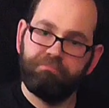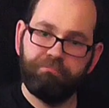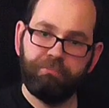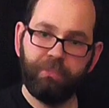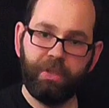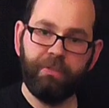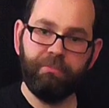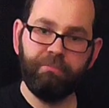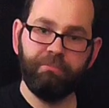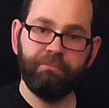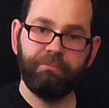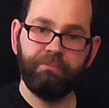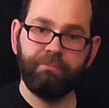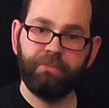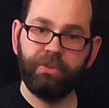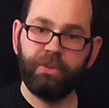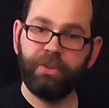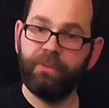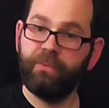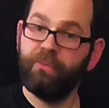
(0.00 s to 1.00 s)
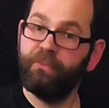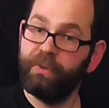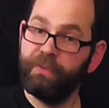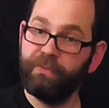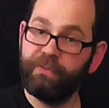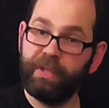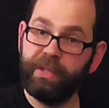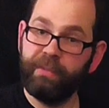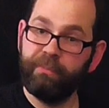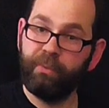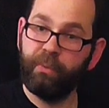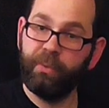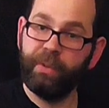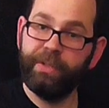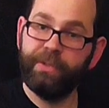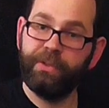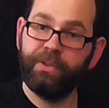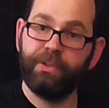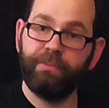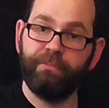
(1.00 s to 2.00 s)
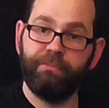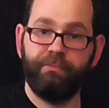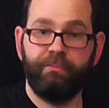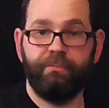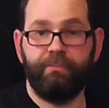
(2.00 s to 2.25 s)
Yeah, So 15 points,